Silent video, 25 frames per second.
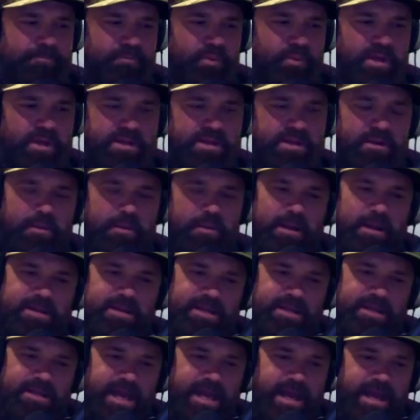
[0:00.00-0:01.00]
We get to go back
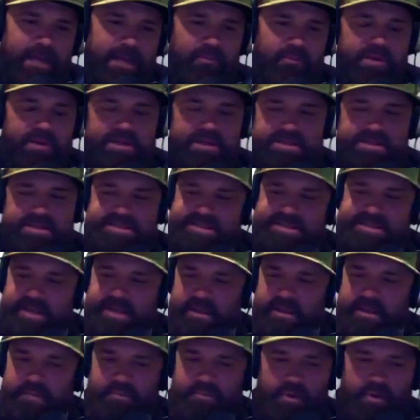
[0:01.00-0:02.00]
to camp. We get to
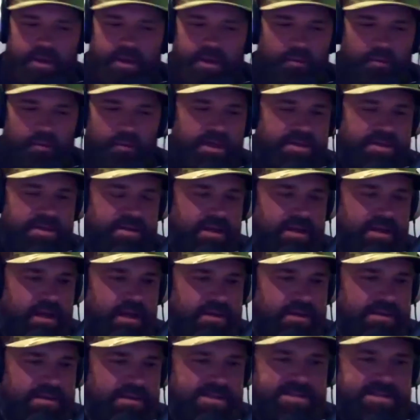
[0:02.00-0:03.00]
celebrate. We get to
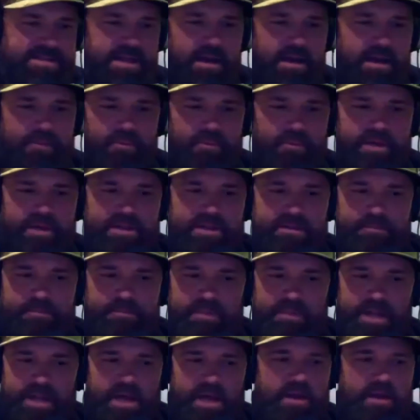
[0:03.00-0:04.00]
cut these up. We get to
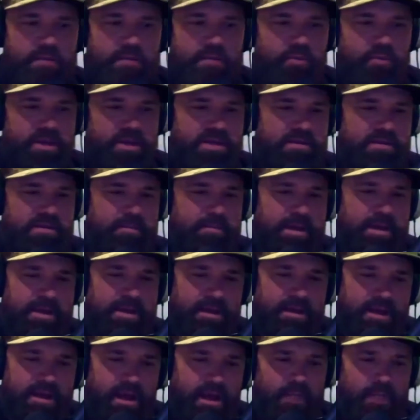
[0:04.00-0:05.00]
pluck them. We get to make
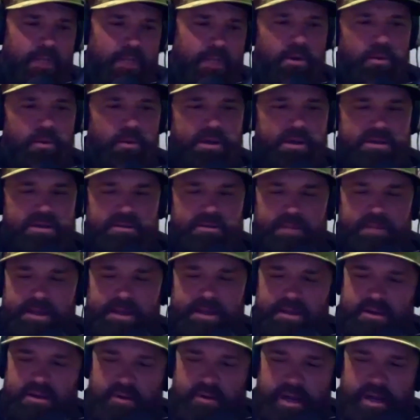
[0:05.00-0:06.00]
a gumbo. We get to
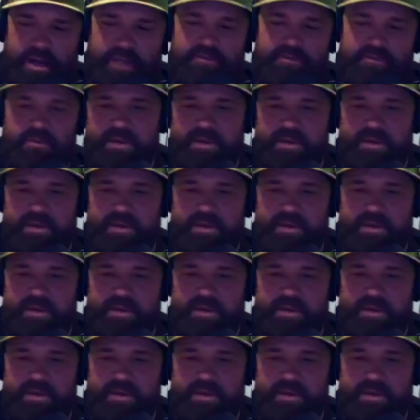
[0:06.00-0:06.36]
make a gravy.